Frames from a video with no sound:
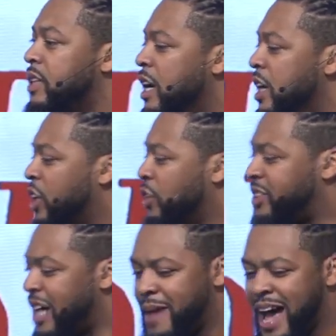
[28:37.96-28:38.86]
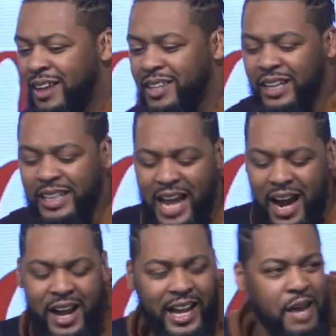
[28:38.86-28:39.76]
So somehow they're
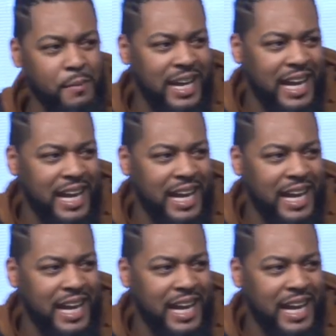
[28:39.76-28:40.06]
carrying him and they